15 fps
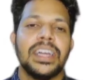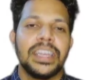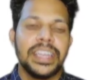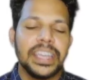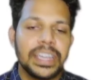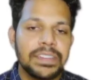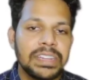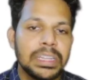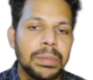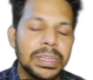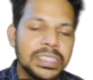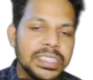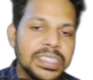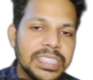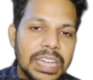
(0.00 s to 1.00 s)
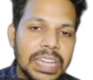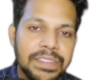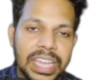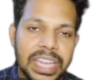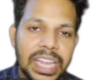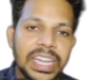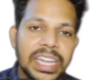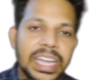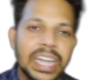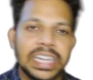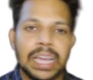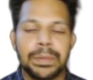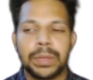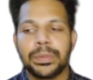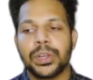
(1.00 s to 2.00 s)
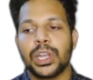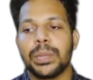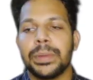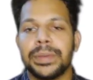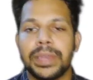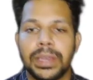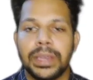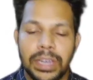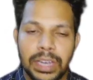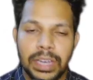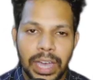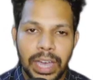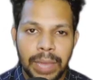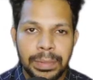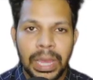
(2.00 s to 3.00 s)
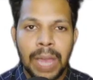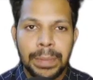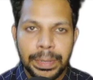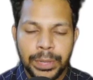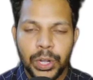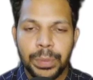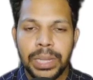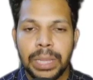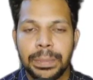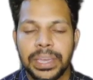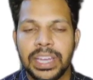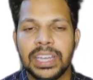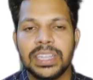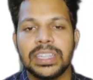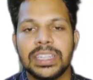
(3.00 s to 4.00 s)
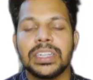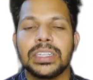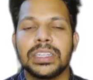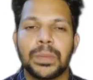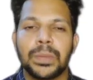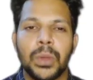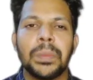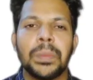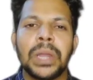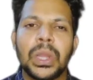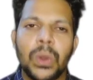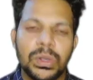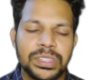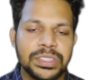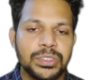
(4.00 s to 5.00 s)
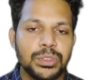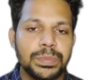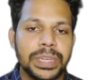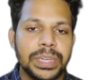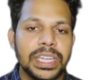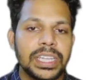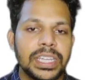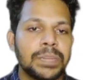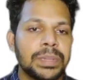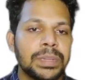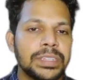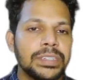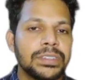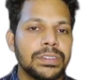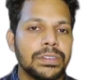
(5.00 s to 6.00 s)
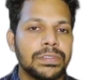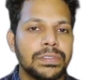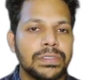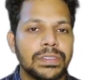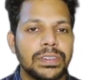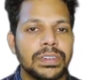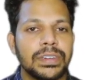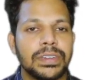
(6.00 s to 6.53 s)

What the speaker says: Here, when the patient is having indirect hyperbilirubinemia, the probable causes could be the presence of